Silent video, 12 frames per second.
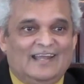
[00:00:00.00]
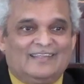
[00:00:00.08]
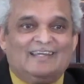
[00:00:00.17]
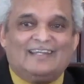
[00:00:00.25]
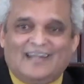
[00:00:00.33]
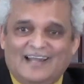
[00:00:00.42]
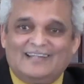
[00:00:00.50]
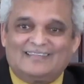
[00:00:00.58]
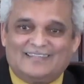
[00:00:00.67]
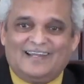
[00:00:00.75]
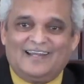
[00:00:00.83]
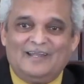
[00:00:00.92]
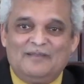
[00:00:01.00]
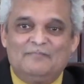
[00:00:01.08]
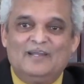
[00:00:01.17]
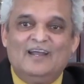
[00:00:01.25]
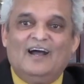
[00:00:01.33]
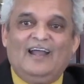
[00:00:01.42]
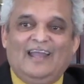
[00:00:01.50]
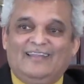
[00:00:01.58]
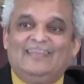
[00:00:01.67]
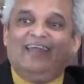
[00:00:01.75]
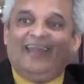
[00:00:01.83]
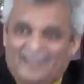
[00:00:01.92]
the right time, at
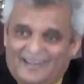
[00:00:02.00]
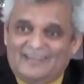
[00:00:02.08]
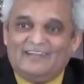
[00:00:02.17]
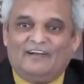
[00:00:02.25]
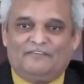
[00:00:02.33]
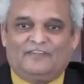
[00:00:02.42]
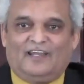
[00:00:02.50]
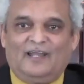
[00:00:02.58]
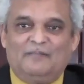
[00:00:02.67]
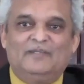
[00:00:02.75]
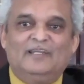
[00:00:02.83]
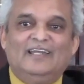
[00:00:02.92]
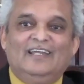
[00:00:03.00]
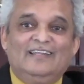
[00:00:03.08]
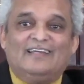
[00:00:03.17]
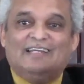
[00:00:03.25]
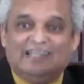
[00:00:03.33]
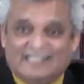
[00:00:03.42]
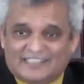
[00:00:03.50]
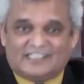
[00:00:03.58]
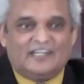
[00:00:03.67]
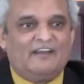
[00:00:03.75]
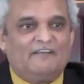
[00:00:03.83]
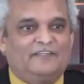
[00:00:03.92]
the end of time, in the
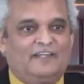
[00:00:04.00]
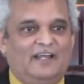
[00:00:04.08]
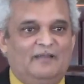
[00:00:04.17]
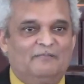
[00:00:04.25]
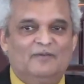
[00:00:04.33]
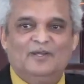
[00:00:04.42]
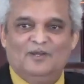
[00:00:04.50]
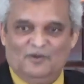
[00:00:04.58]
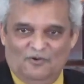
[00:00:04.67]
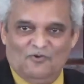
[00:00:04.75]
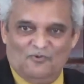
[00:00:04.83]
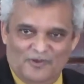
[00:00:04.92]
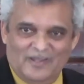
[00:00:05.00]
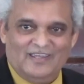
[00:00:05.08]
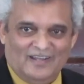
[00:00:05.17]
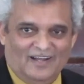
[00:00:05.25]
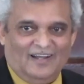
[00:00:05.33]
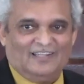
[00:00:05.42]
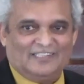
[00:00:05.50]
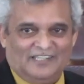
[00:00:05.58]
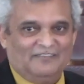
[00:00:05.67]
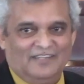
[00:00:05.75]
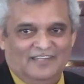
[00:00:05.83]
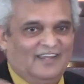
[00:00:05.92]
history of time. We are
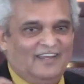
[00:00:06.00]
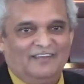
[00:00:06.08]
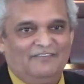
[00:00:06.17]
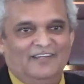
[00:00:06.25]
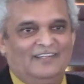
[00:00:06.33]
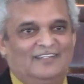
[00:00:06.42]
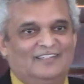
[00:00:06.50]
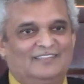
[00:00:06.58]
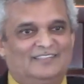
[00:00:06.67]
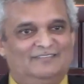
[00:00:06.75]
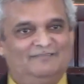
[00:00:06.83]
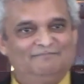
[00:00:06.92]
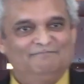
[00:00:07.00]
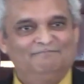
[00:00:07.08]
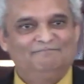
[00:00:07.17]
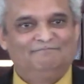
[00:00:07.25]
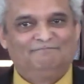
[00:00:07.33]
Seventh-day Adventists. Amen.